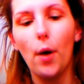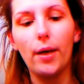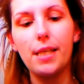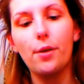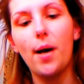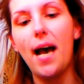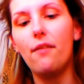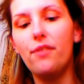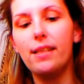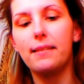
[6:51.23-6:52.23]
Okay, so I
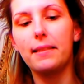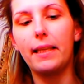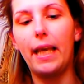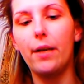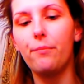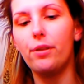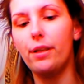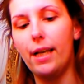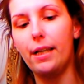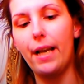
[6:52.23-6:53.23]
have this
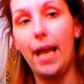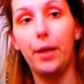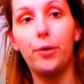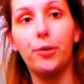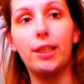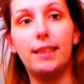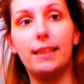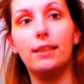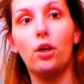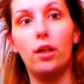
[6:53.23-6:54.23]
camera at an angle
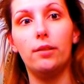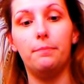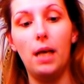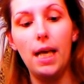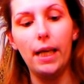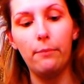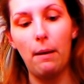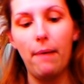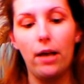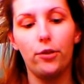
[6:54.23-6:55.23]
because it's on in
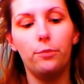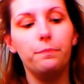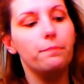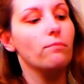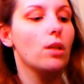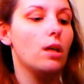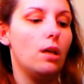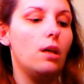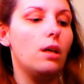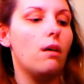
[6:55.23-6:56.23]
my bathroom,
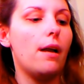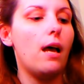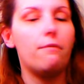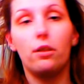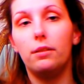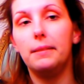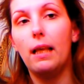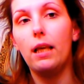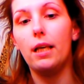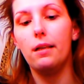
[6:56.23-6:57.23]
and I have it on a
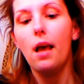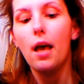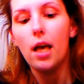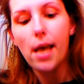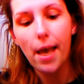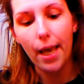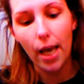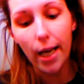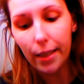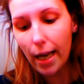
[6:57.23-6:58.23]
stand,
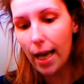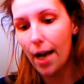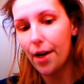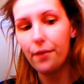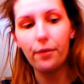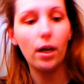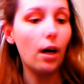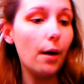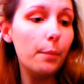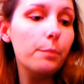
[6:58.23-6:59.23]
and I have
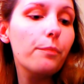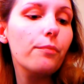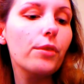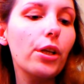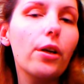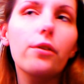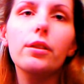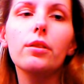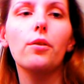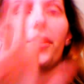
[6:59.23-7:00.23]
um, you know
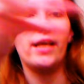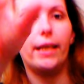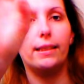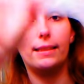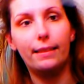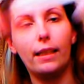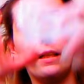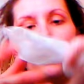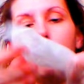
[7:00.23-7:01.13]
the little thing sticking